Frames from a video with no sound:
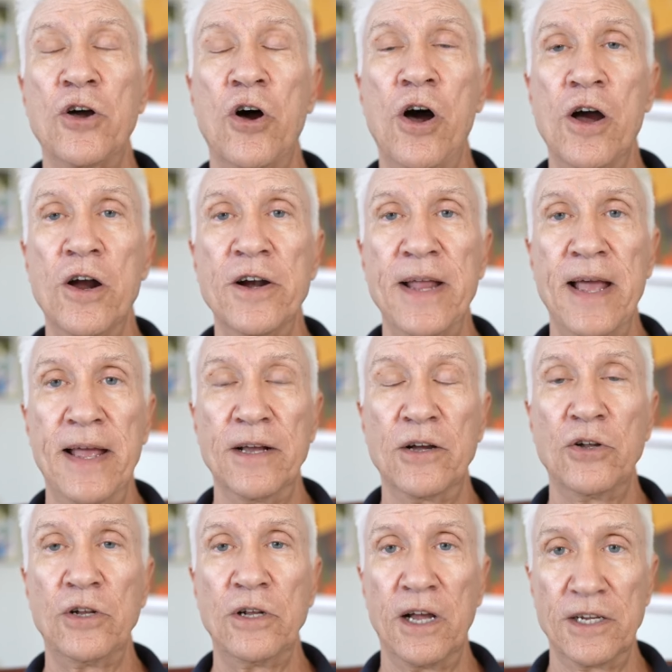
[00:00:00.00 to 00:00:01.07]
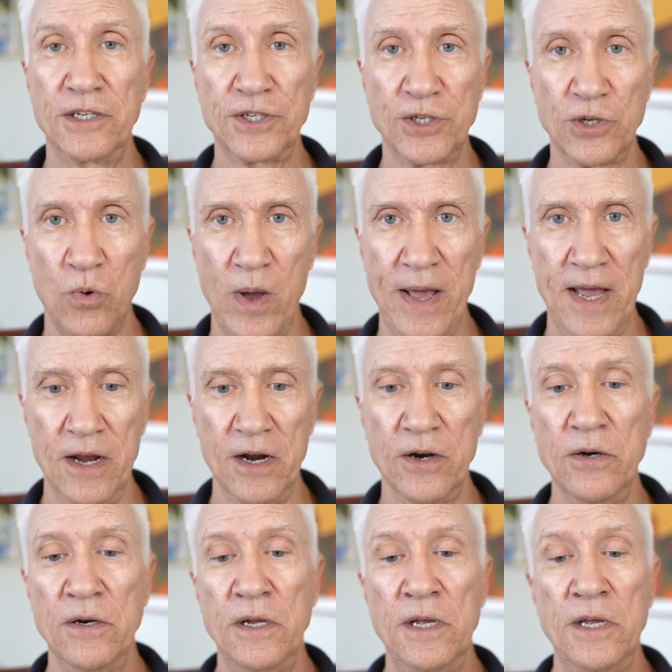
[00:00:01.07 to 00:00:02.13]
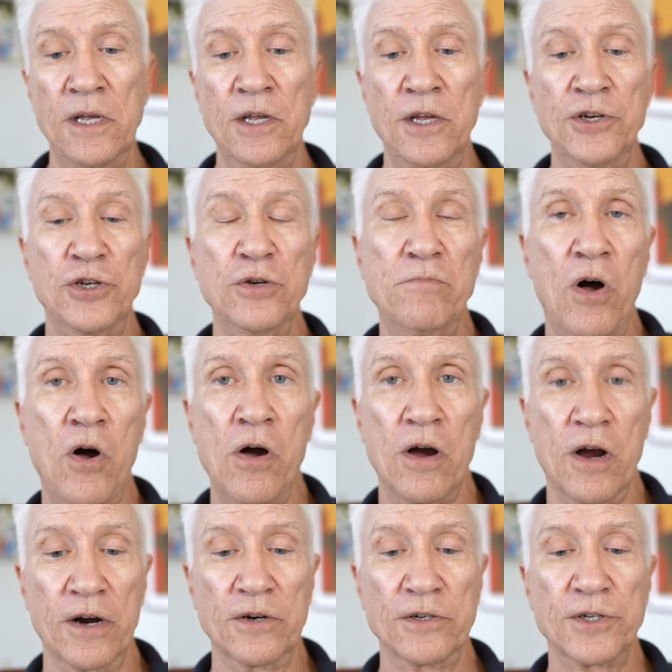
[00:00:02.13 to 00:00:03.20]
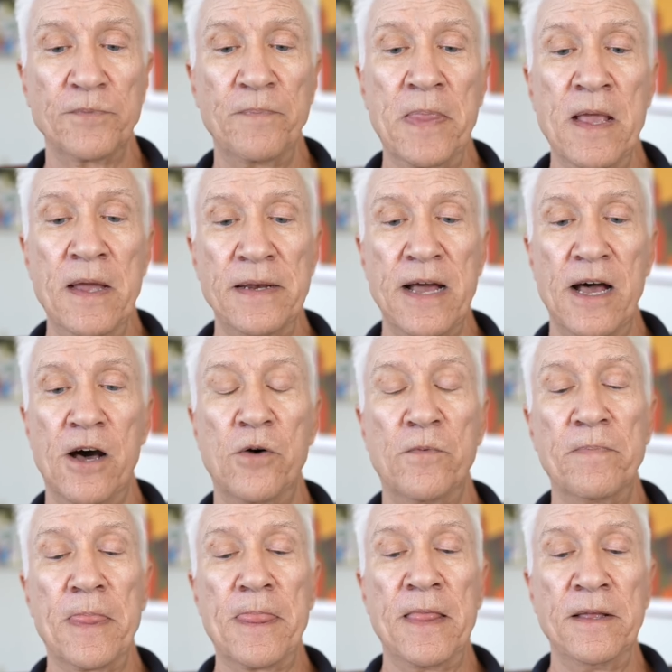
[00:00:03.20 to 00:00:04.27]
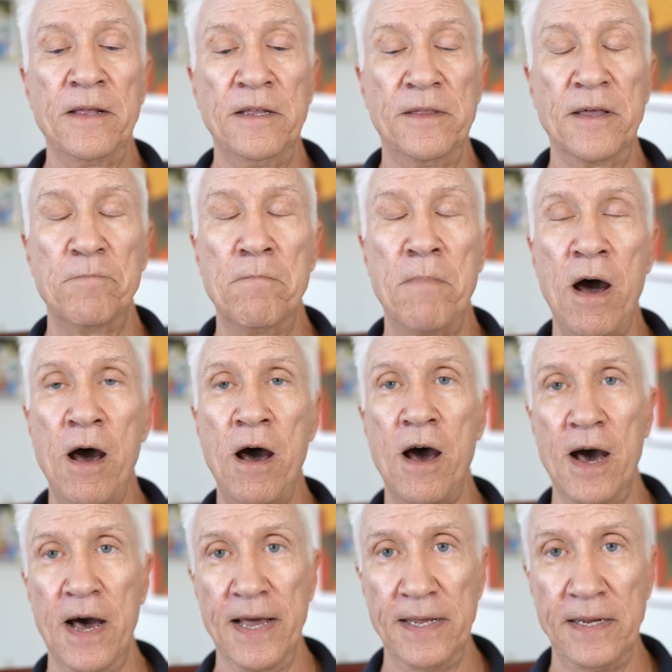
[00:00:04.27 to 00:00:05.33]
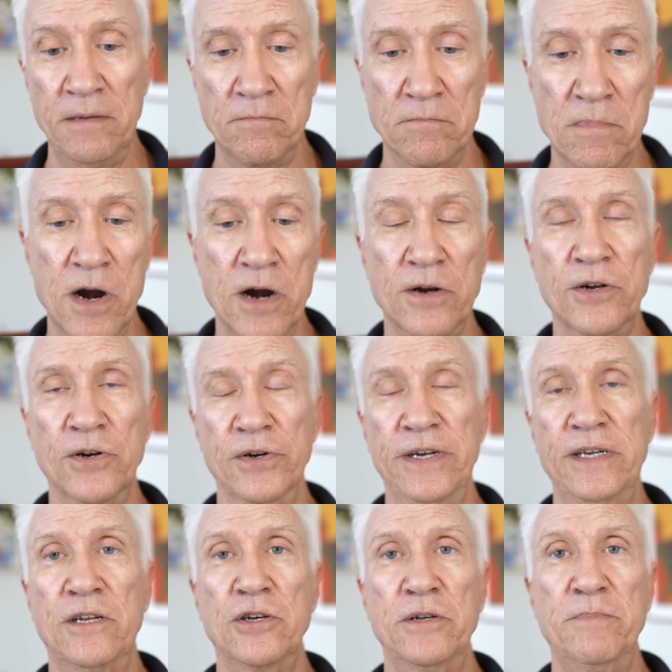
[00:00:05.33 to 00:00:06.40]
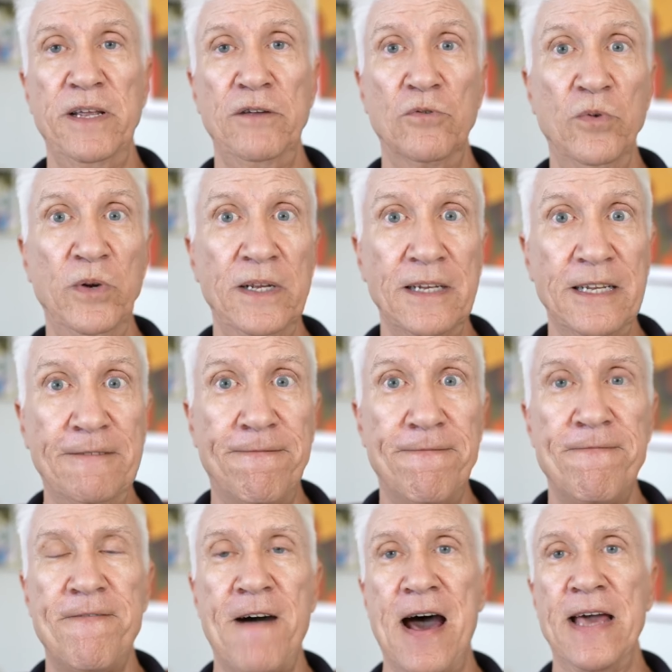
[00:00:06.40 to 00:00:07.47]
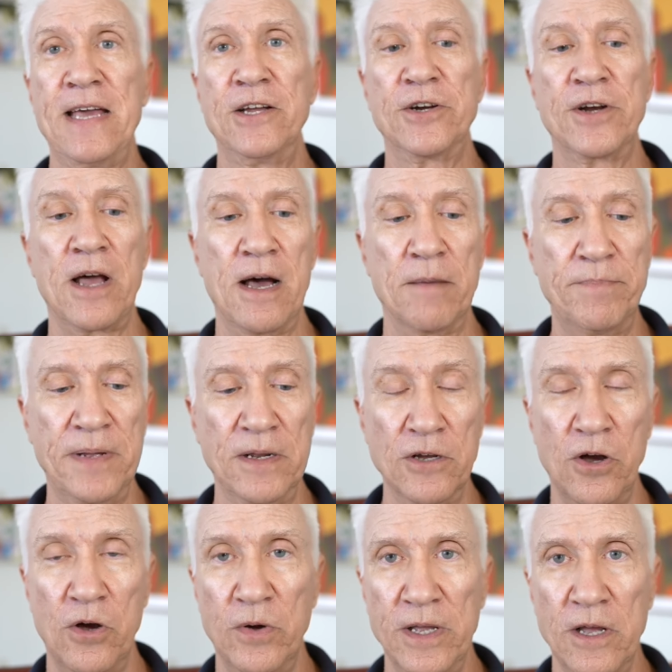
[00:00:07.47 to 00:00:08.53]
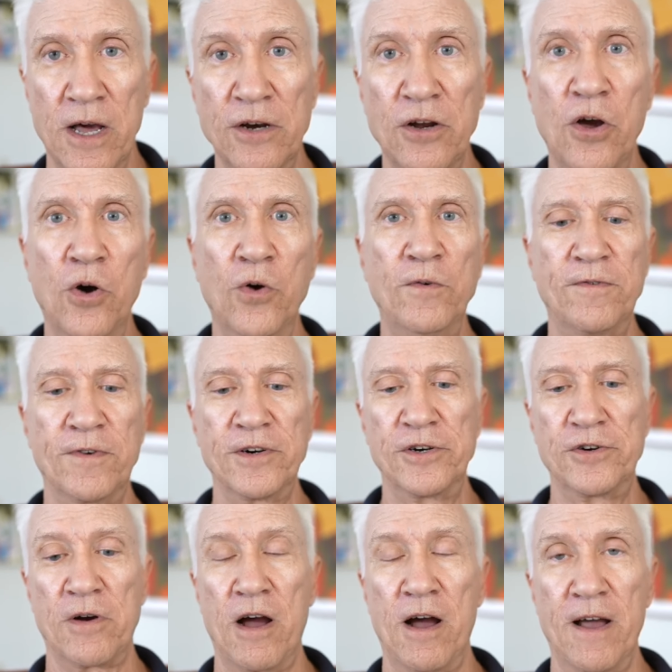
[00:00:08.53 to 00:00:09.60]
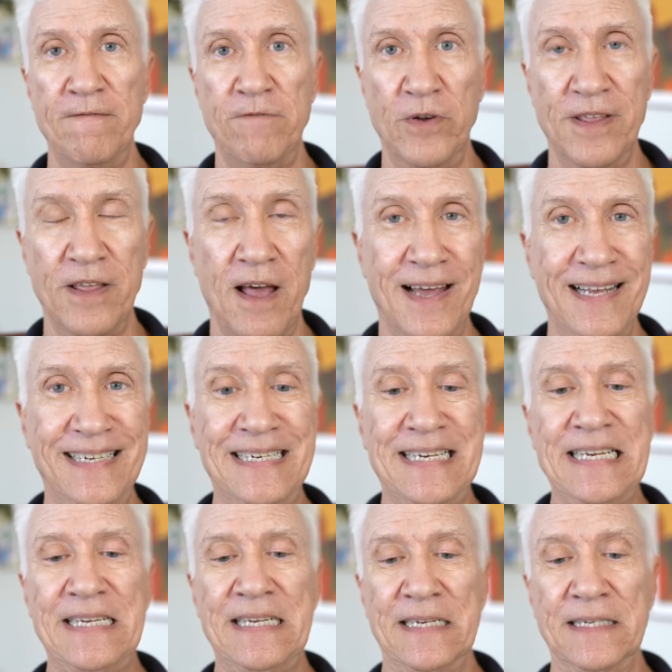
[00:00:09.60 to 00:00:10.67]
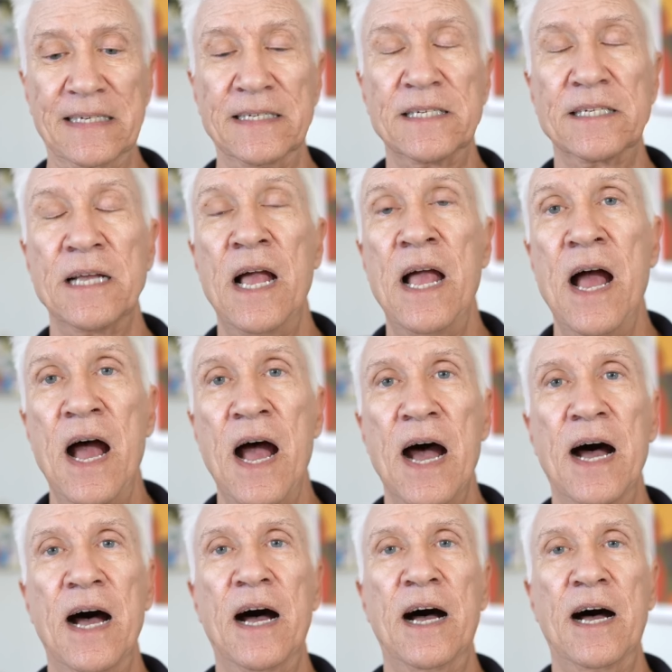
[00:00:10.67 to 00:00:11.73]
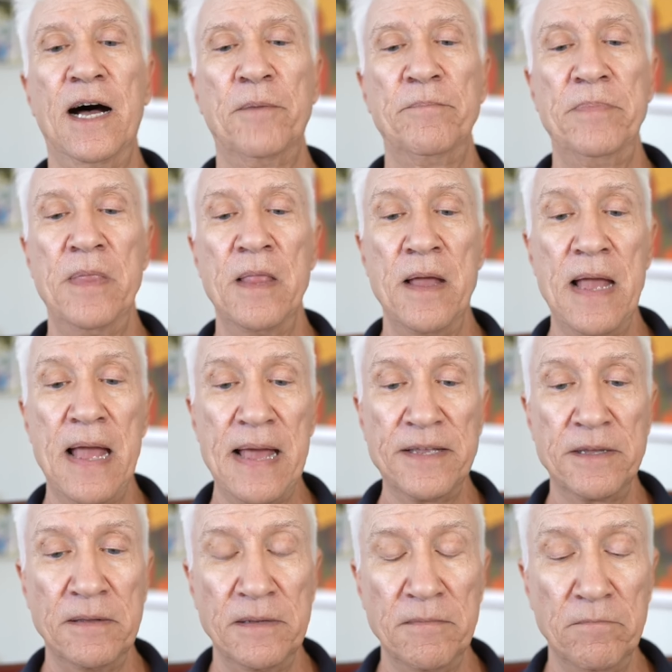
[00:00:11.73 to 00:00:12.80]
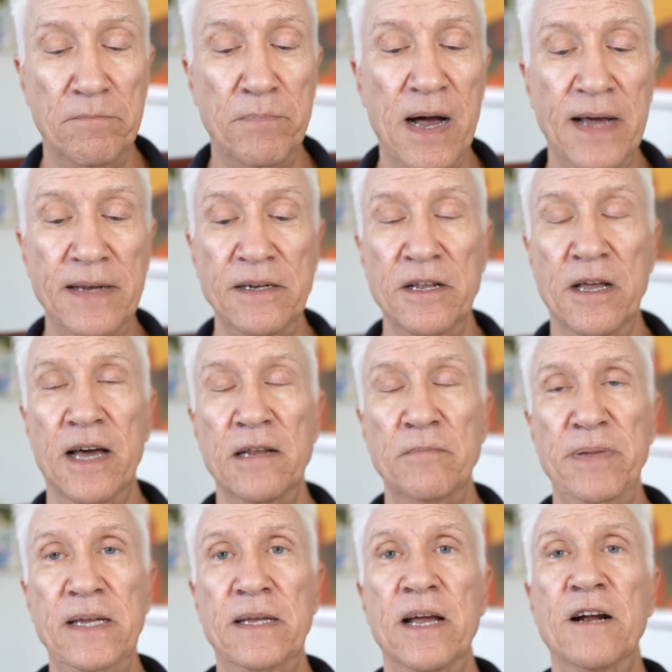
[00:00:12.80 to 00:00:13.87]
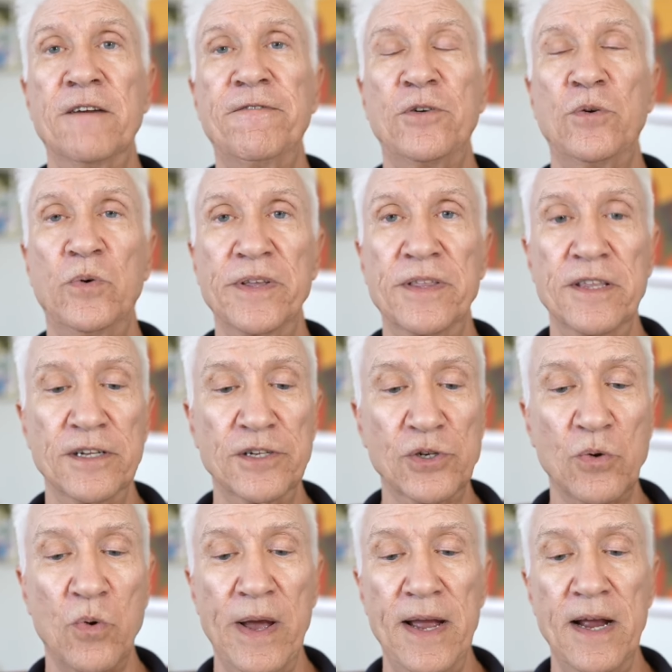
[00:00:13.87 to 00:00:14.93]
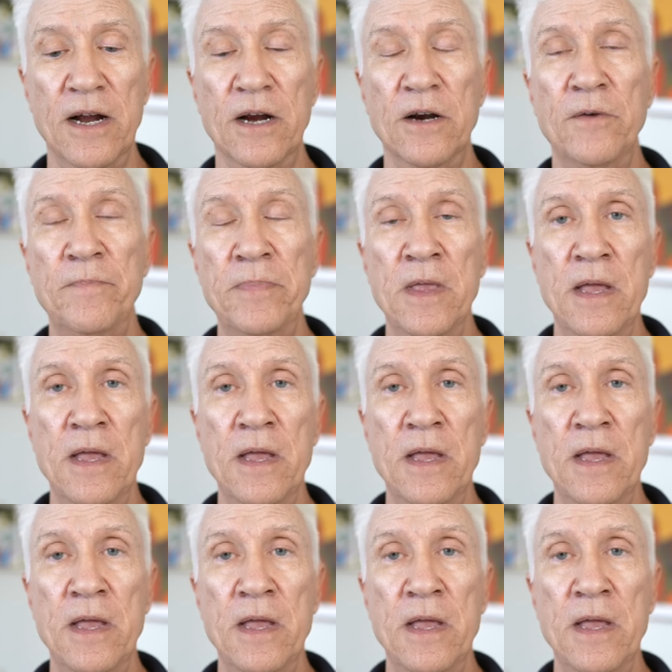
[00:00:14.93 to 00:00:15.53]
a hard angle, a square, to Mars. Now, the mind, Mercury, could be really fired up and going on overdrive with ideas. But you got to be careful with the square.